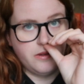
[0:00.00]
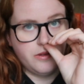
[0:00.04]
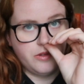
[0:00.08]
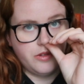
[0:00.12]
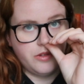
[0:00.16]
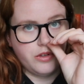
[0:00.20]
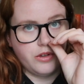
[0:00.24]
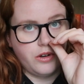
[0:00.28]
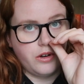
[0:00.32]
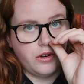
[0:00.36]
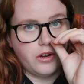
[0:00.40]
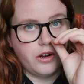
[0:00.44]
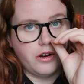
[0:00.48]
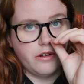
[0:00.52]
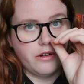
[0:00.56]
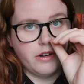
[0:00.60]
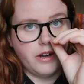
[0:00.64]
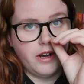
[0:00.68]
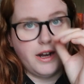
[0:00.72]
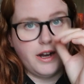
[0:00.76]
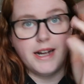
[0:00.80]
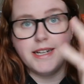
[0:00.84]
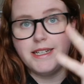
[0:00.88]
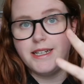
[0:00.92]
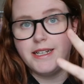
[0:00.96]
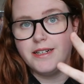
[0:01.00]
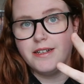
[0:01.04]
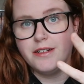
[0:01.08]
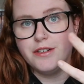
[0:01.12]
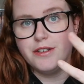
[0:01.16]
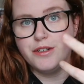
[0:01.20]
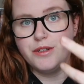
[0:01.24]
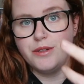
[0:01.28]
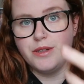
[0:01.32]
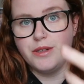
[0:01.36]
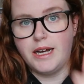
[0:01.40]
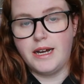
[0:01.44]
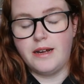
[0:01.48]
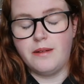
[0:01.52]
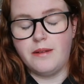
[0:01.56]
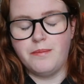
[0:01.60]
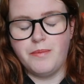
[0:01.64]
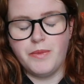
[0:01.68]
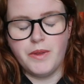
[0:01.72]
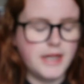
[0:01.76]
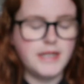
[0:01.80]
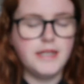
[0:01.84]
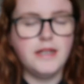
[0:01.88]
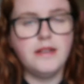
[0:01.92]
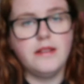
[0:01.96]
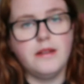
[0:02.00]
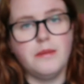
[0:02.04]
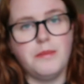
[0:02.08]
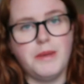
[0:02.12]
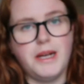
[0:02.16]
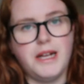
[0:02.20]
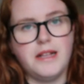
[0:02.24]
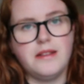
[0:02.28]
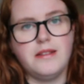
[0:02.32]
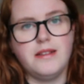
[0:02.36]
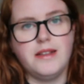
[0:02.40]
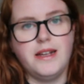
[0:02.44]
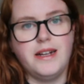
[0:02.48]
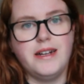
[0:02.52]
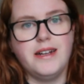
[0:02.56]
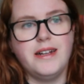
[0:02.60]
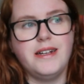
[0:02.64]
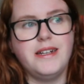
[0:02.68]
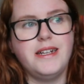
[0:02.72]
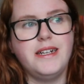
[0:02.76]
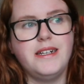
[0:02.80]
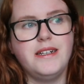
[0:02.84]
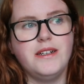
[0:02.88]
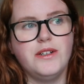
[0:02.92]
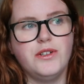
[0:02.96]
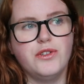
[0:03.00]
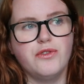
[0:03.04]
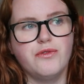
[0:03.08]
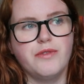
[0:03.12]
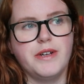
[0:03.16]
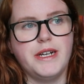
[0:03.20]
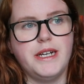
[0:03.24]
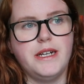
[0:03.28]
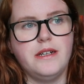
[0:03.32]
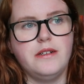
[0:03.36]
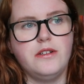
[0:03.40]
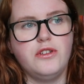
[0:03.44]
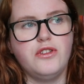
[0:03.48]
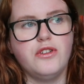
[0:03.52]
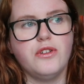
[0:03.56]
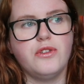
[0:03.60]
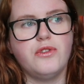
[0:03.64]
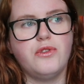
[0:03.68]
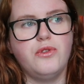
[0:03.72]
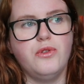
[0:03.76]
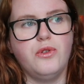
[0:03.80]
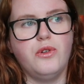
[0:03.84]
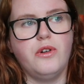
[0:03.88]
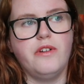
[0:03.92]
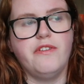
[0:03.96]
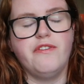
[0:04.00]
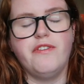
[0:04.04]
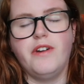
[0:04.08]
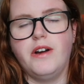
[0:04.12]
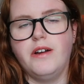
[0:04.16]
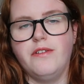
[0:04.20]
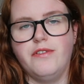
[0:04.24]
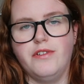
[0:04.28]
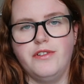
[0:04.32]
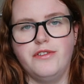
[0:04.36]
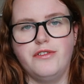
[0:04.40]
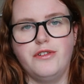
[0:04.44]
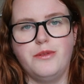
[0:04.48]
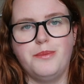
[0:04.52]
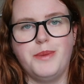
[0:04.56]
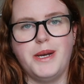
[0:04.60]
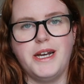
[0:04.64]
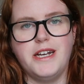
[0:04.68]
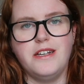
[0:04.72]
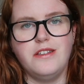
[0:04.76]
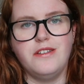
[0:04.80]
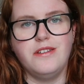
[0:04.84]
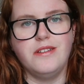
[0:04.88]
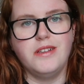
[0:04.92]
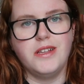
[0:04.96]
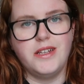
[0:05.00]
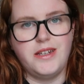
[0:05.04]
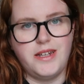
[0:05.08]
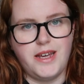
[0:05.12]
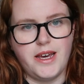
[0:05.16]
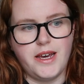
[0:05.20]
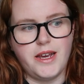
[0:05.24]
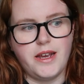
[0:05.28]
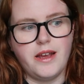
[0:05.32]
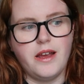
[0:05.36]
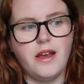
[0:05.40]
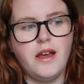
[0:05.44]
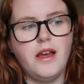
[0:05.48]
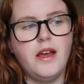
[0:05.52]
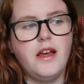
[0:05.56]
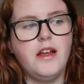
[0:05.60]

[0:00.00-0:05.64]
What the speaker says: shock horror, I didn't do that. I did the maths and I needed to read just short of 500 pages a day